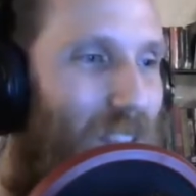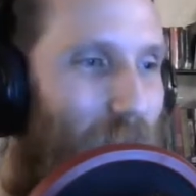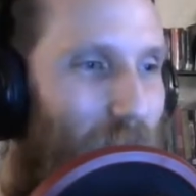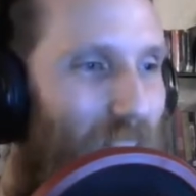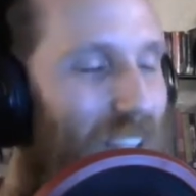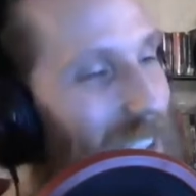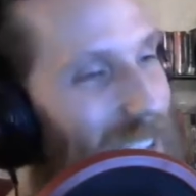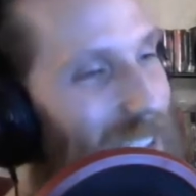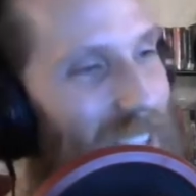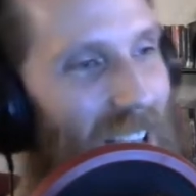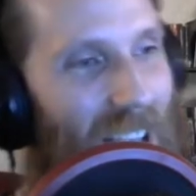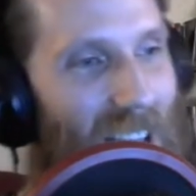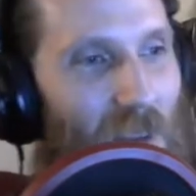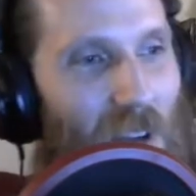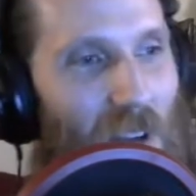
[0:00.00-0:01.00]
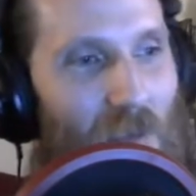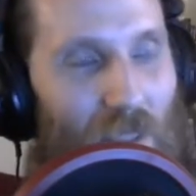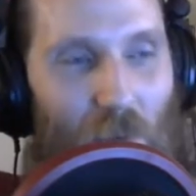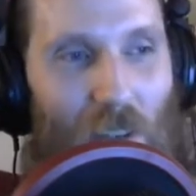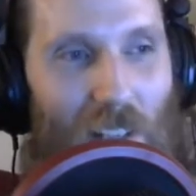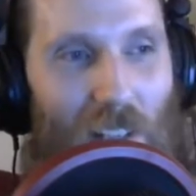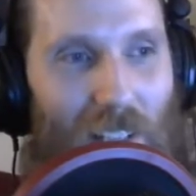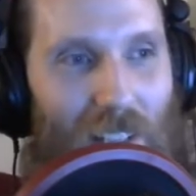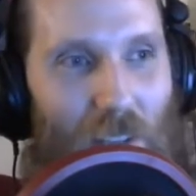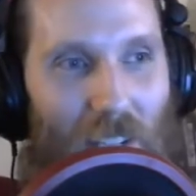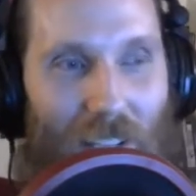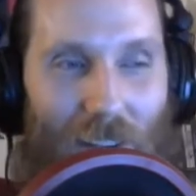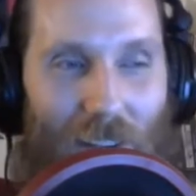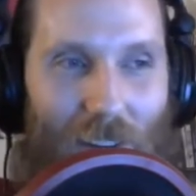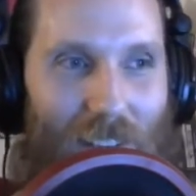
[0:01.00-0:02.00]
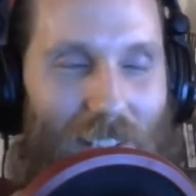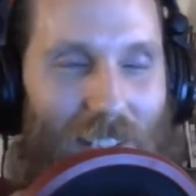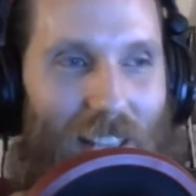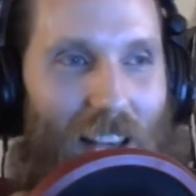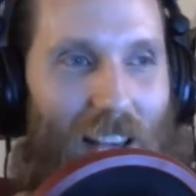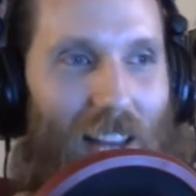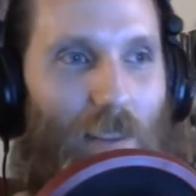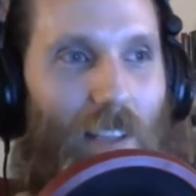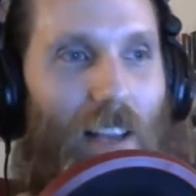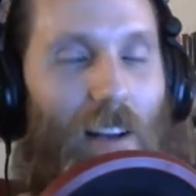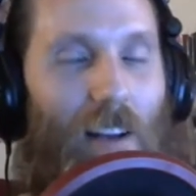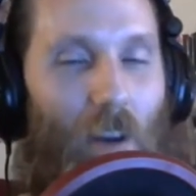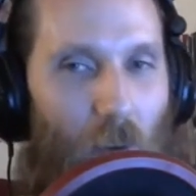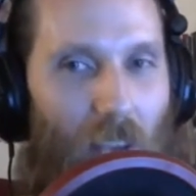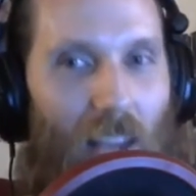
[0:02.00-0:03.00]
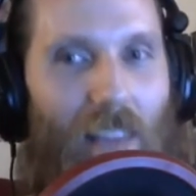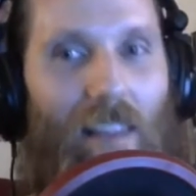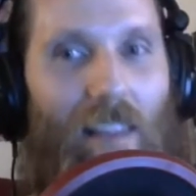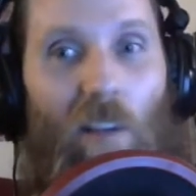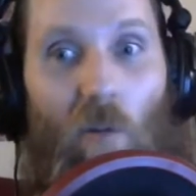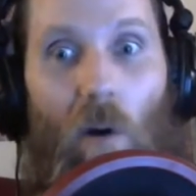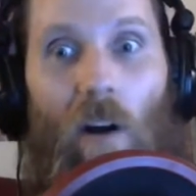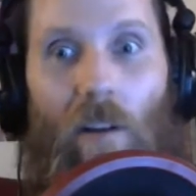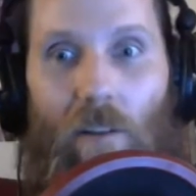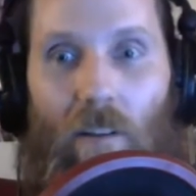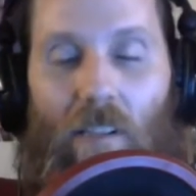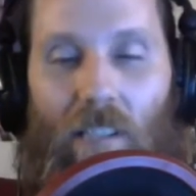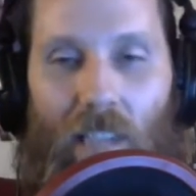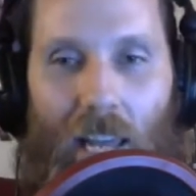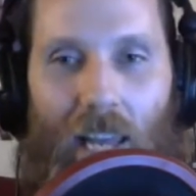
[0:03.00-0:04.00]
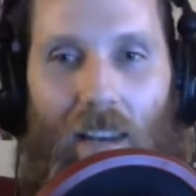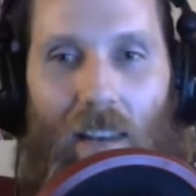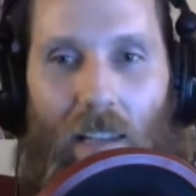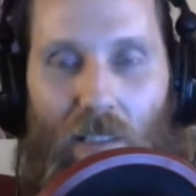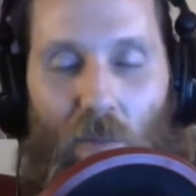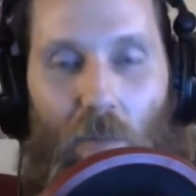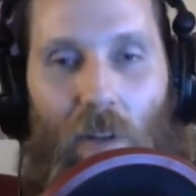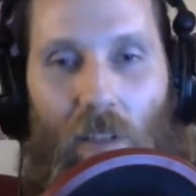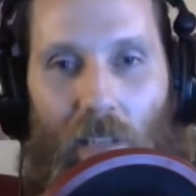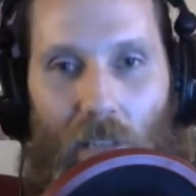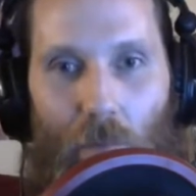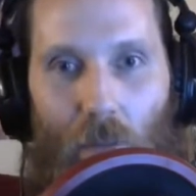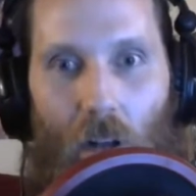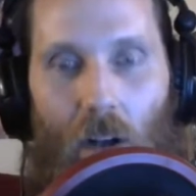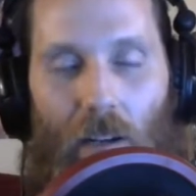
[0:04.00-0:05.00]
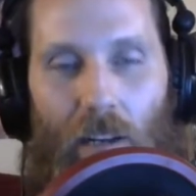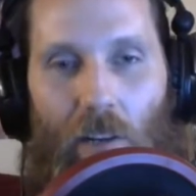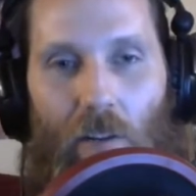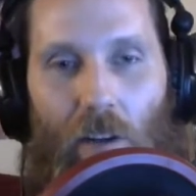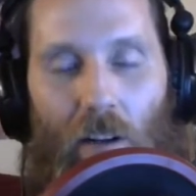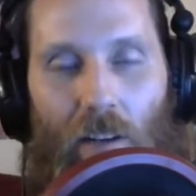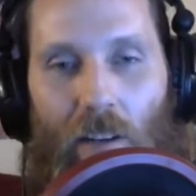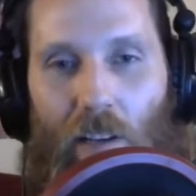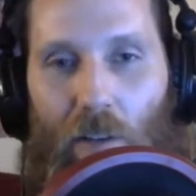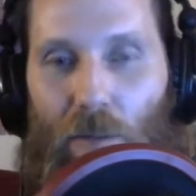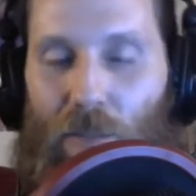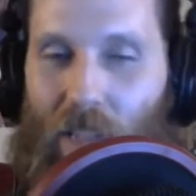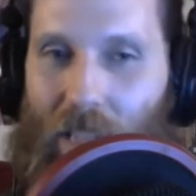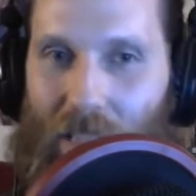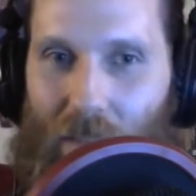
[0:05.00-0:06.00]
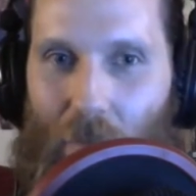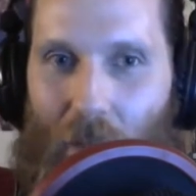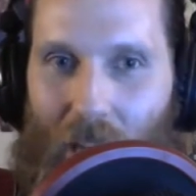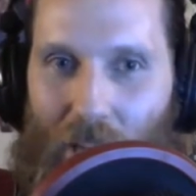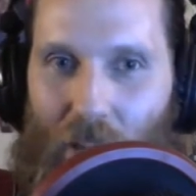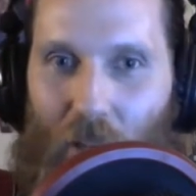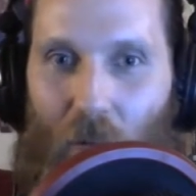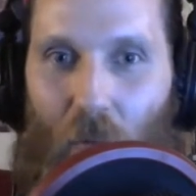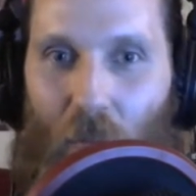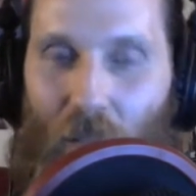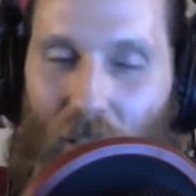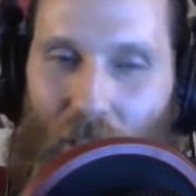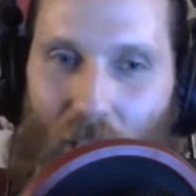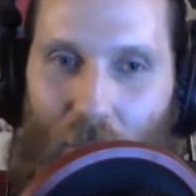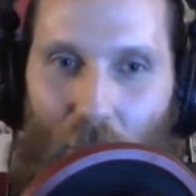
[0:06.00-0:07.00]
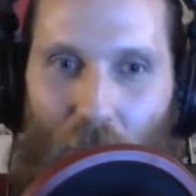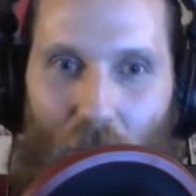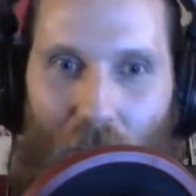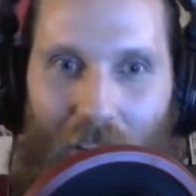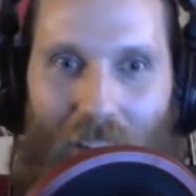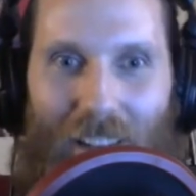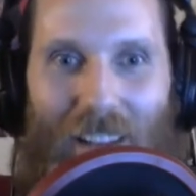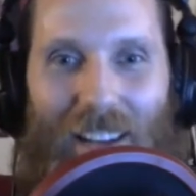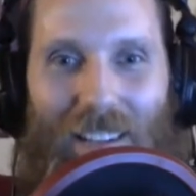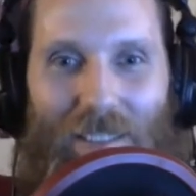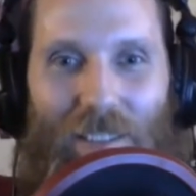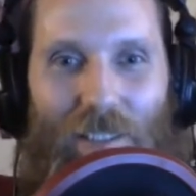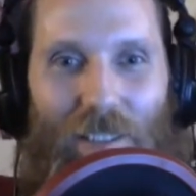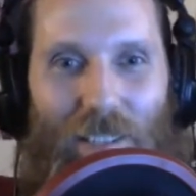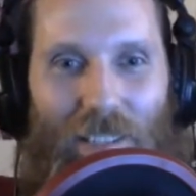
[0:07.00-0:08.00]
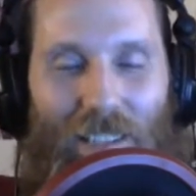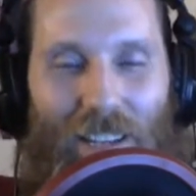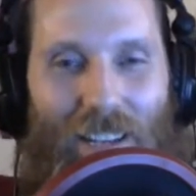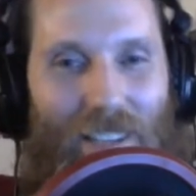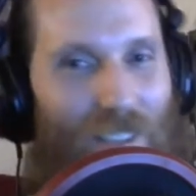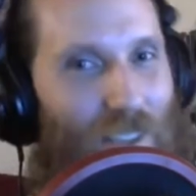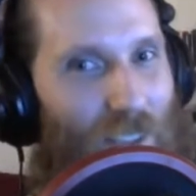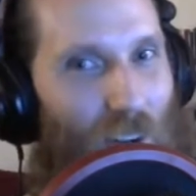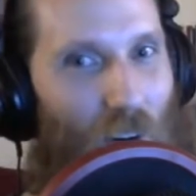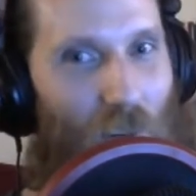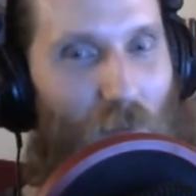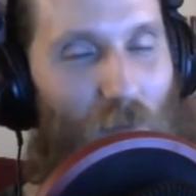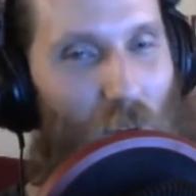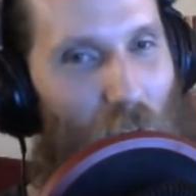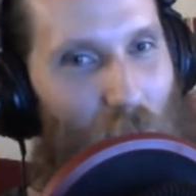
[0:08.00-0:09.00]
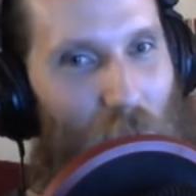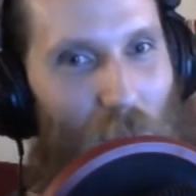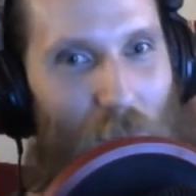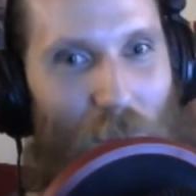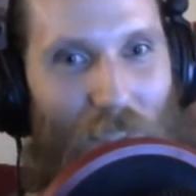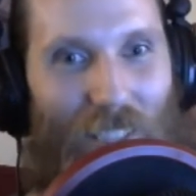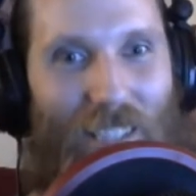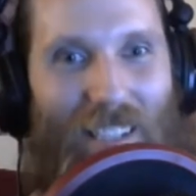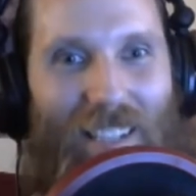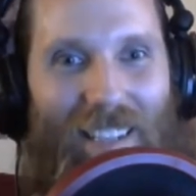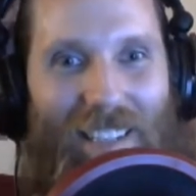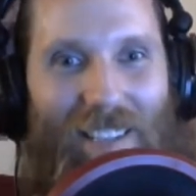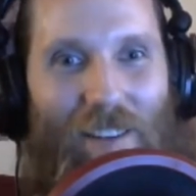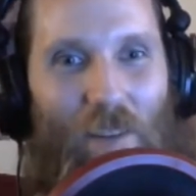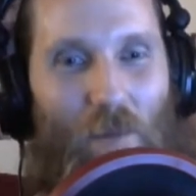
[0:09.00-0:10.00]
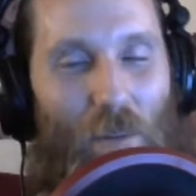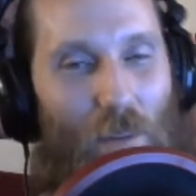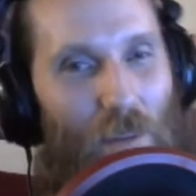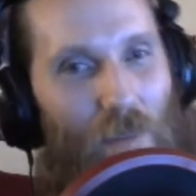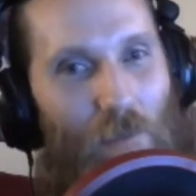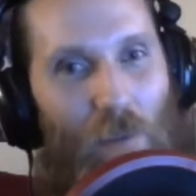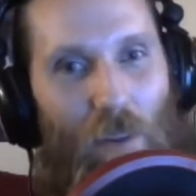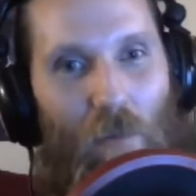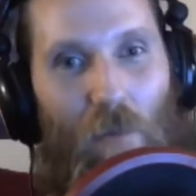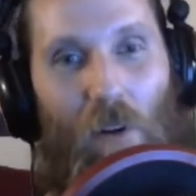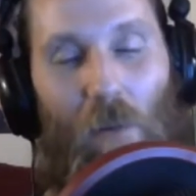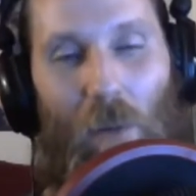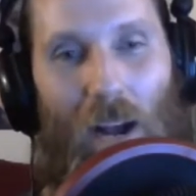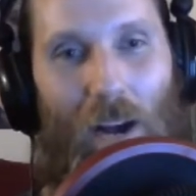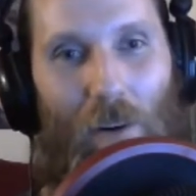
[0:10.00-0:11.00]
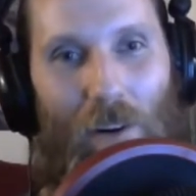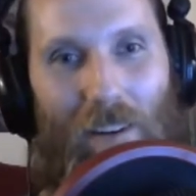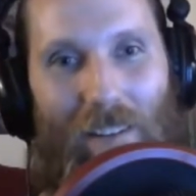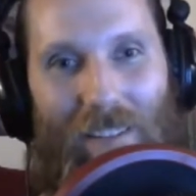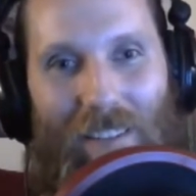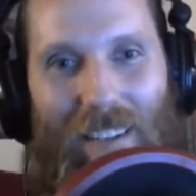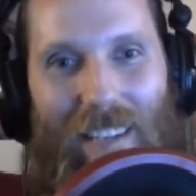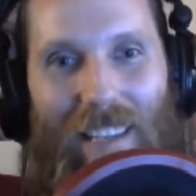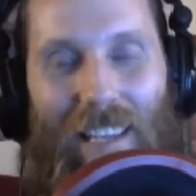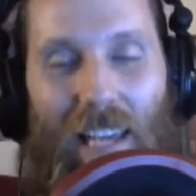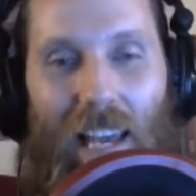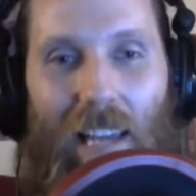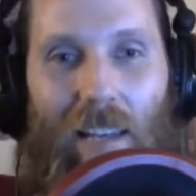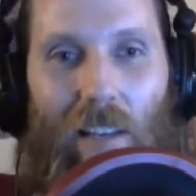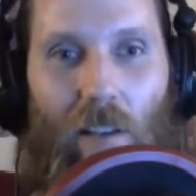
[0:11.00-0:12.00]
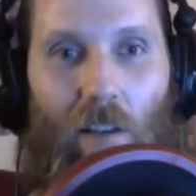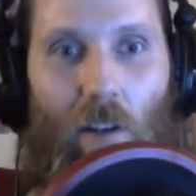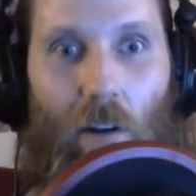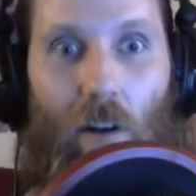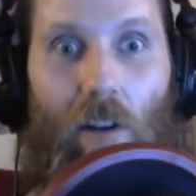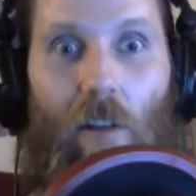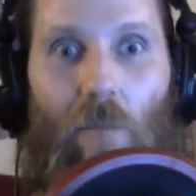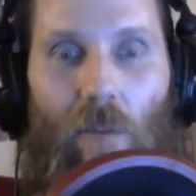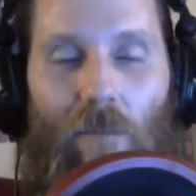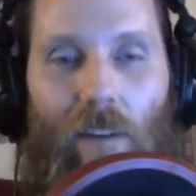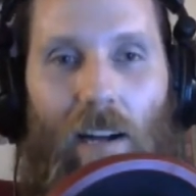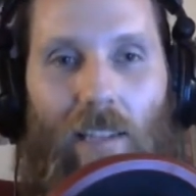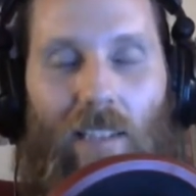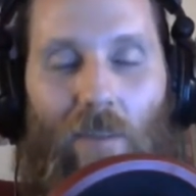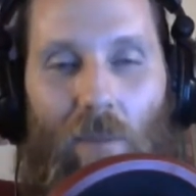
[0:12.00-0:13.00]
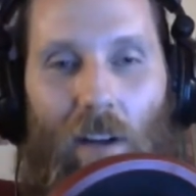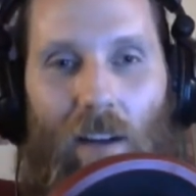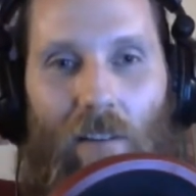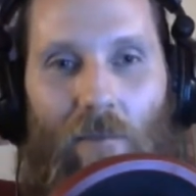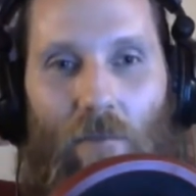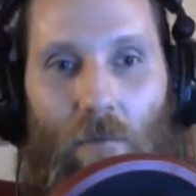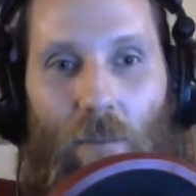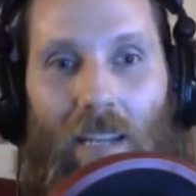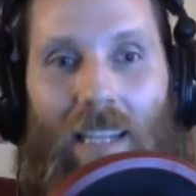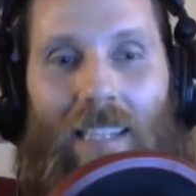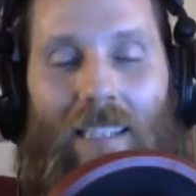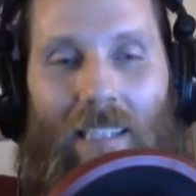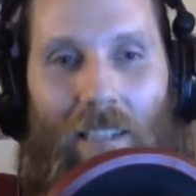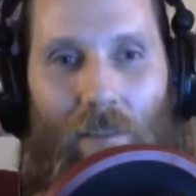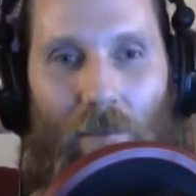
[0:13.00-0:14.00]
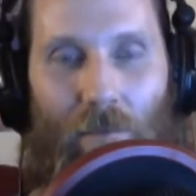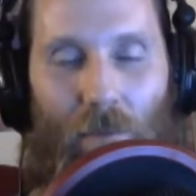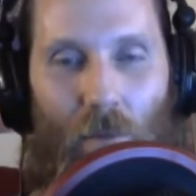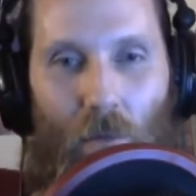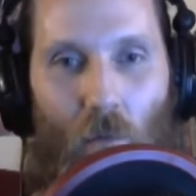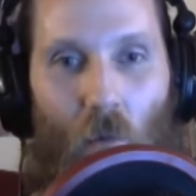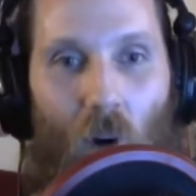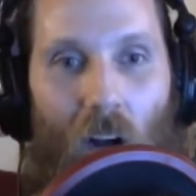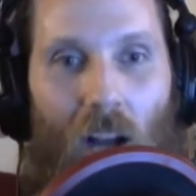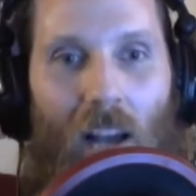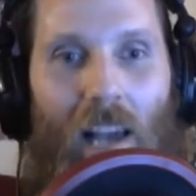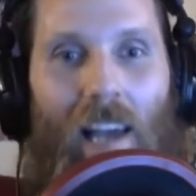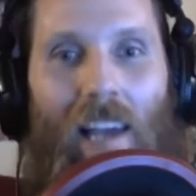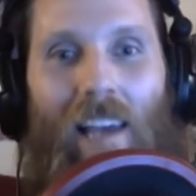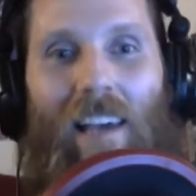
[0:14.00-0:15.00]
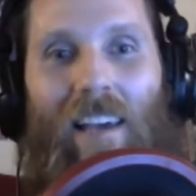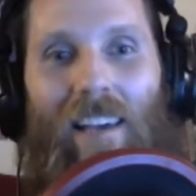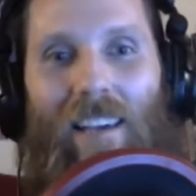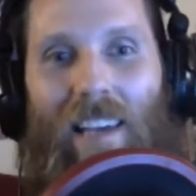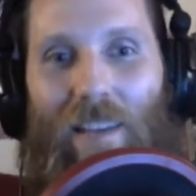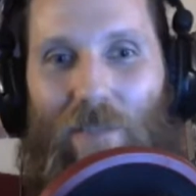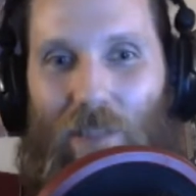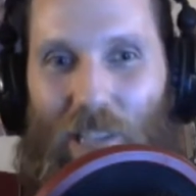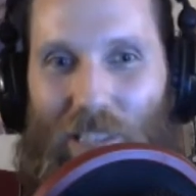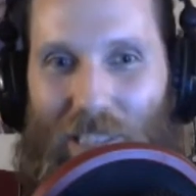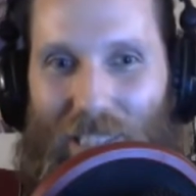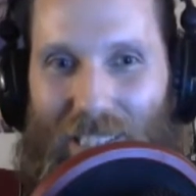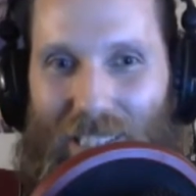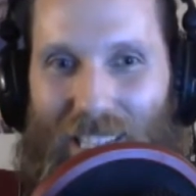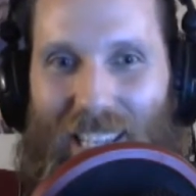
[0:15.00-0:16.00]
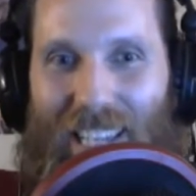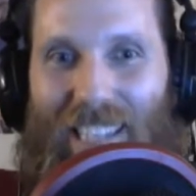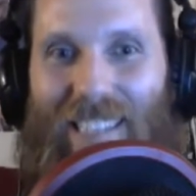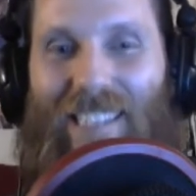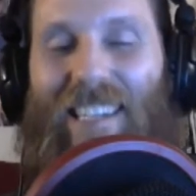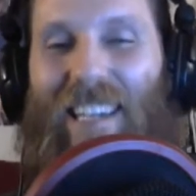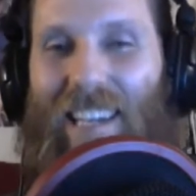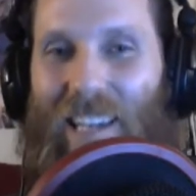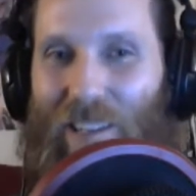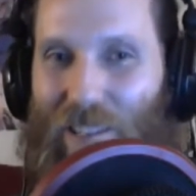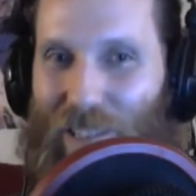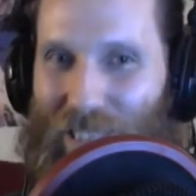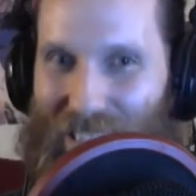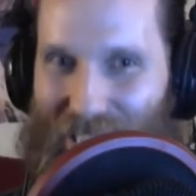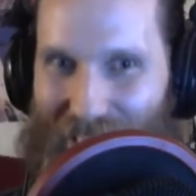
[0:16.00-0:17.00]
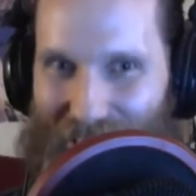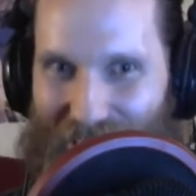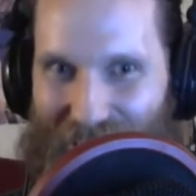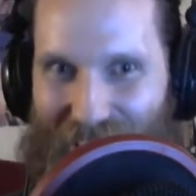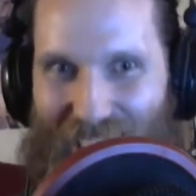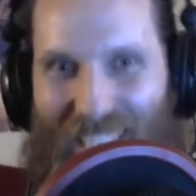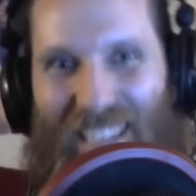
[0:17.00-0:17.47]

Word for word: because the anime was willing to acknowledge that, I was like, okay, then you understand this building block and you're not going to use it as a magical building block to just solve problems, you know, with, with willpower in the end, you're going to provide some kind of reason for why, if she succeeds, it could succeed.